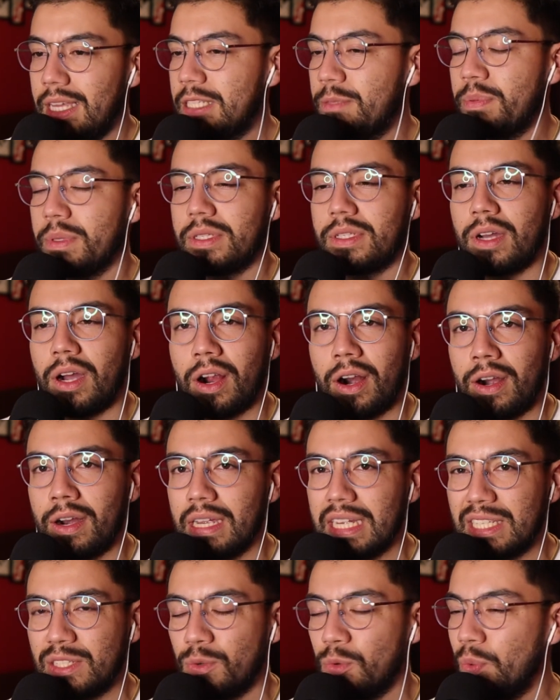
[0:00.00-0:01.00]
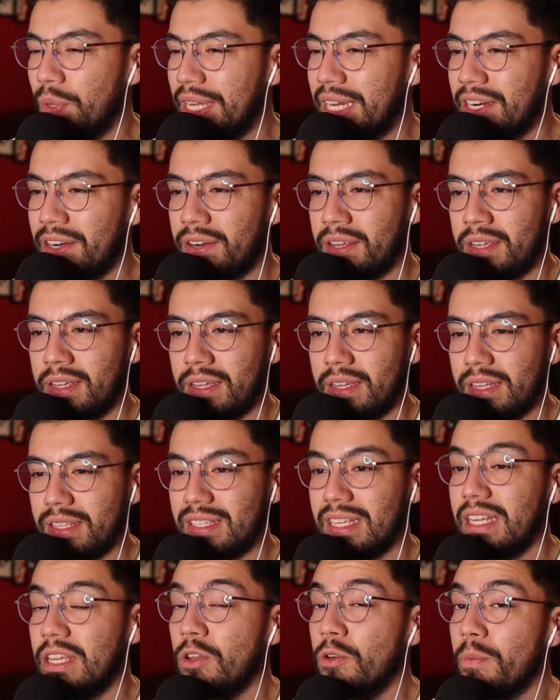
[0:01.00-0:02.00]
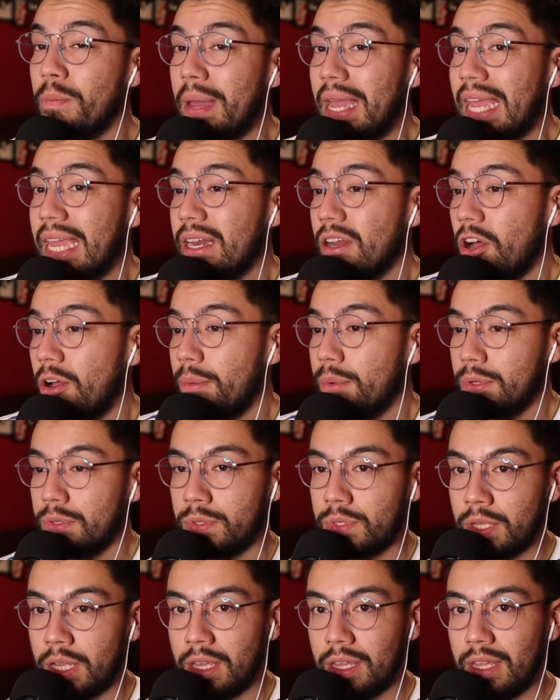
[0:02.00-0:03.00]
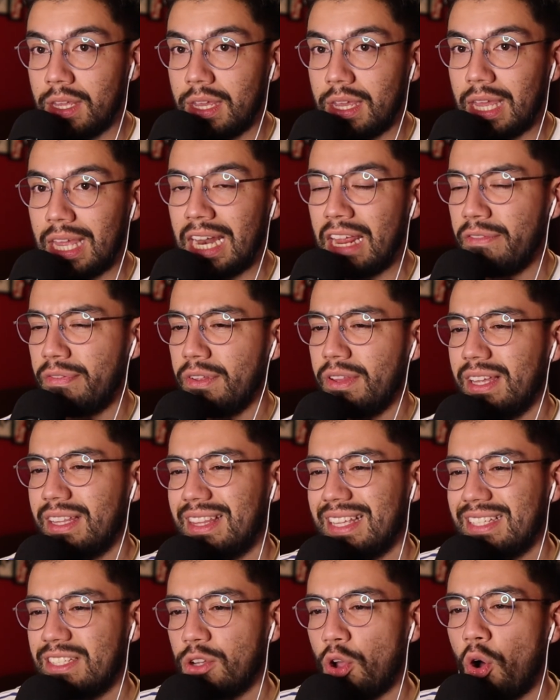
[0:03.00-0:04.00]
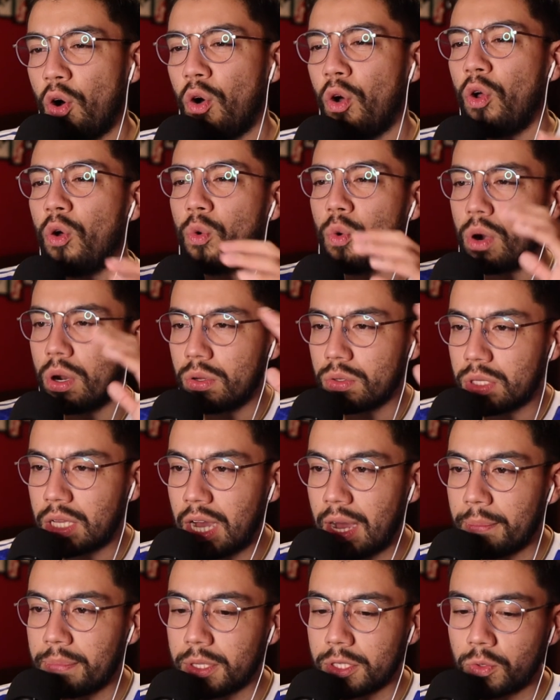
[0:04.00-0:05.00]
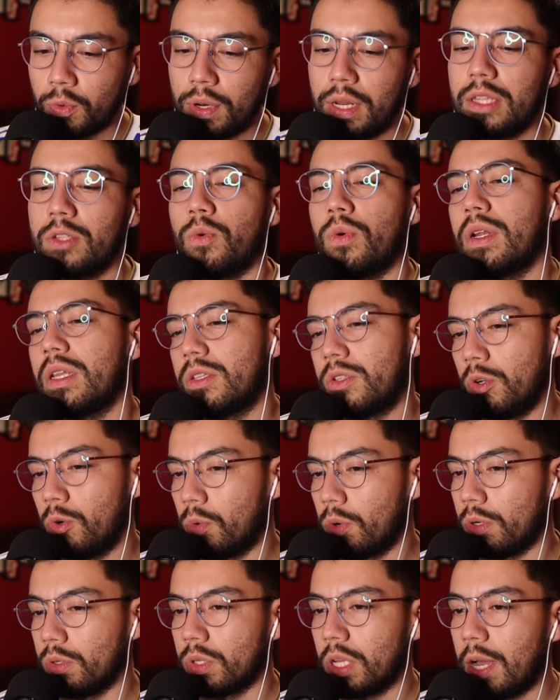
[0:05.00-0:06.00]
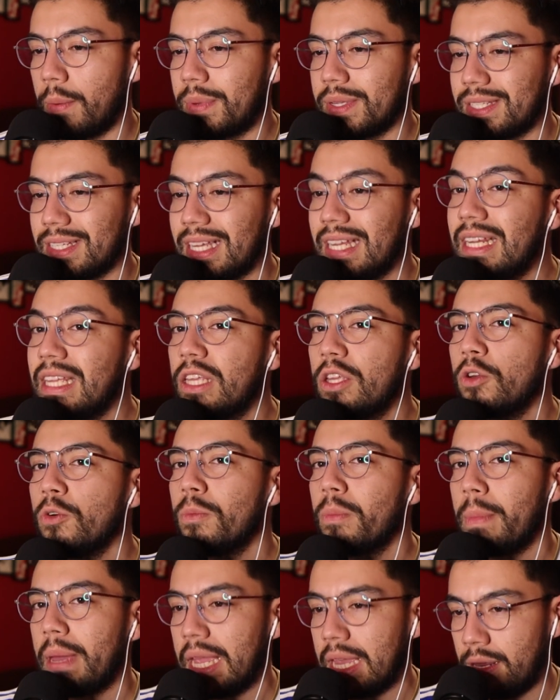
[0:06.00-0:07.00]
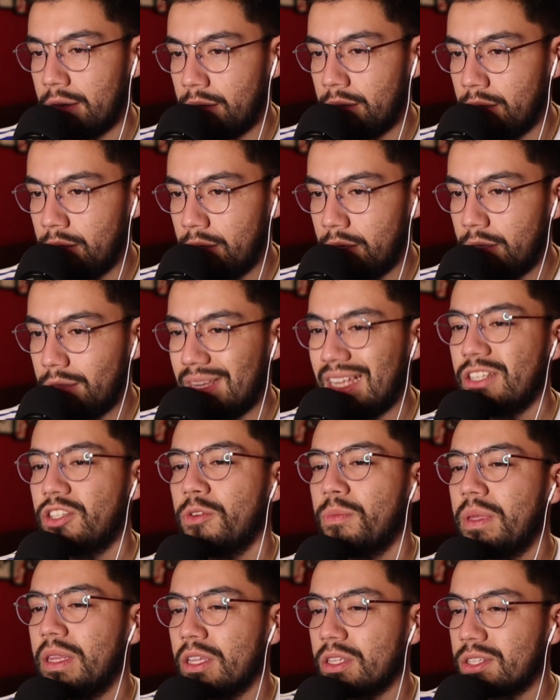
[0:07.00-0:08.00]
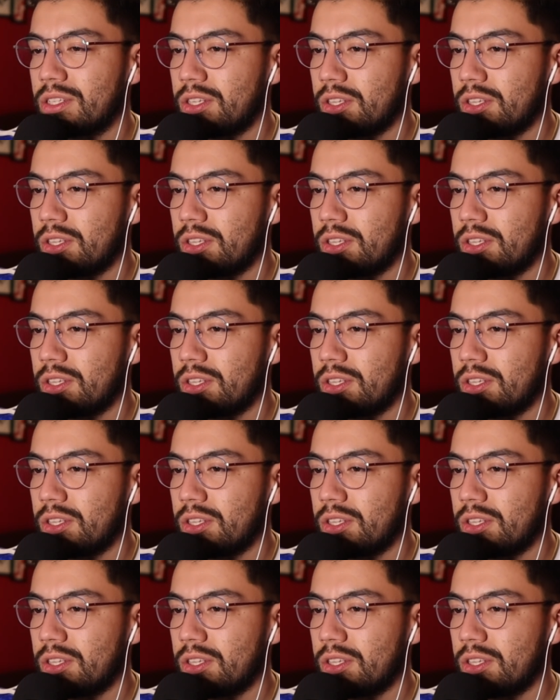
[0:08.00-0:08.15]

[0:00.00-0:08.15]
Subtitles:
It's bizarre, it's weird, it's inhumane almost. And I feel like this whole World Cup, the 2022 World Cup, is inhumane. That should be the